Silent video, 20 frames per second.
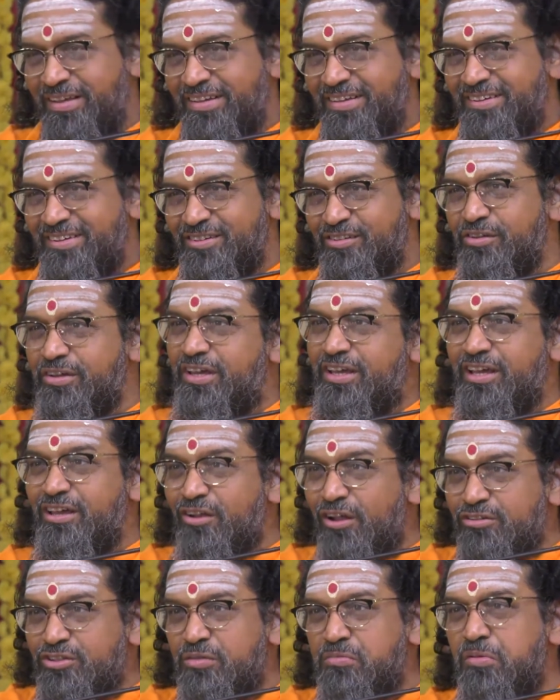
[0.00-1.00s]
So here
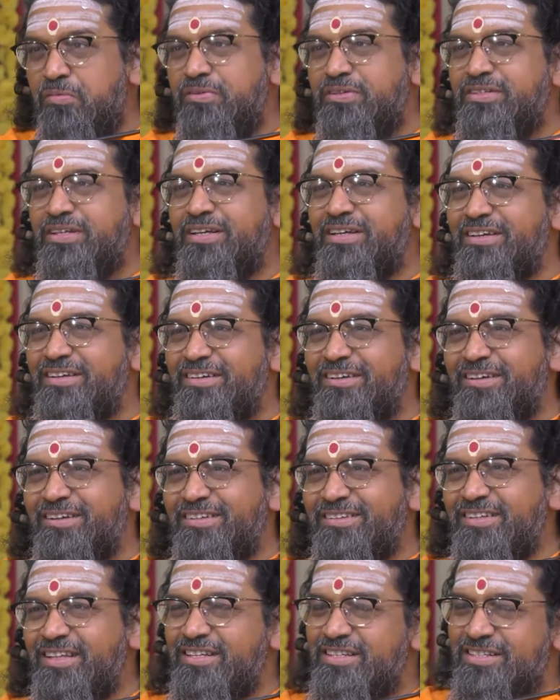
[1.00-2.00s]
also you will say,
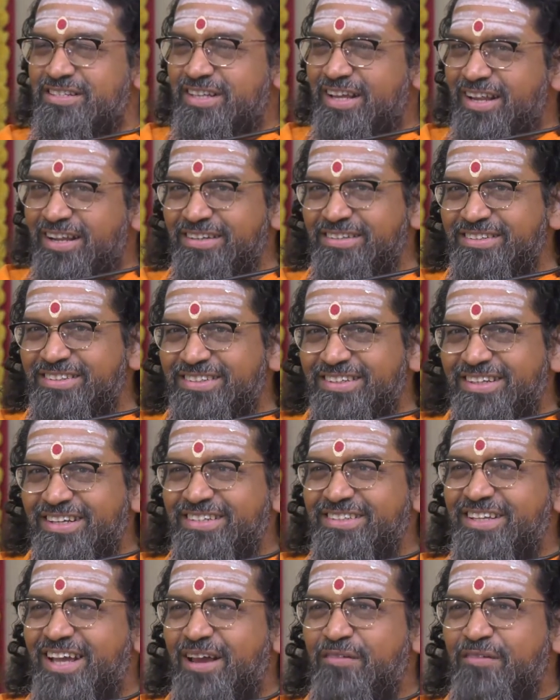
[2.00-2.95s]
this saint says,